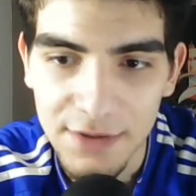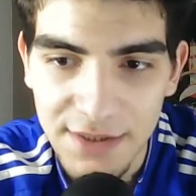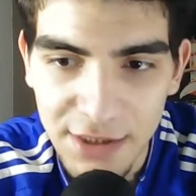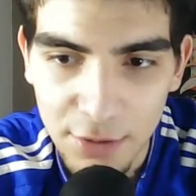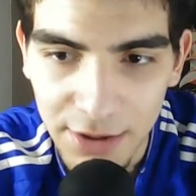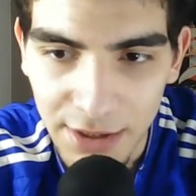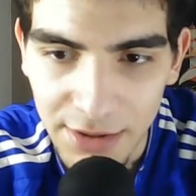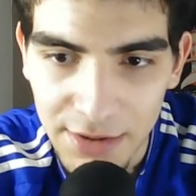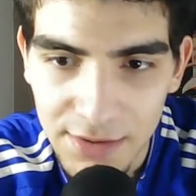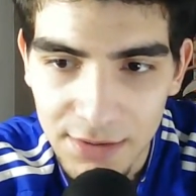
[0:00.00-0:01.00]
Theo
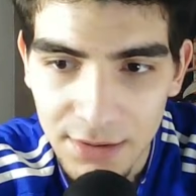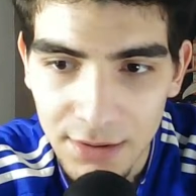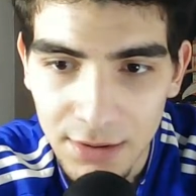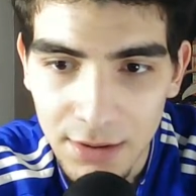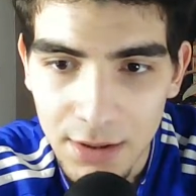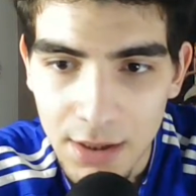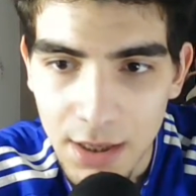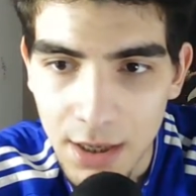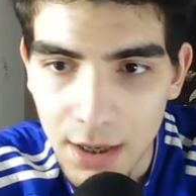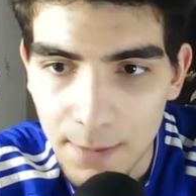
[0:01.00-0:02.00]
Hernandez
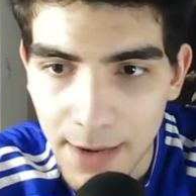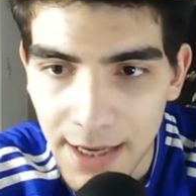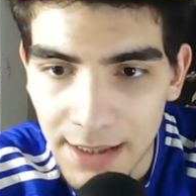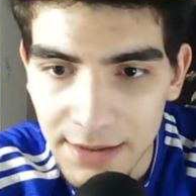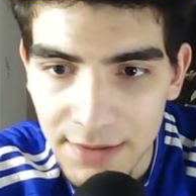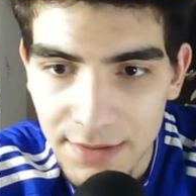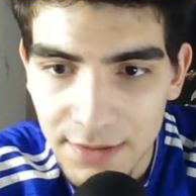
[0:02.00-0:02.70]
and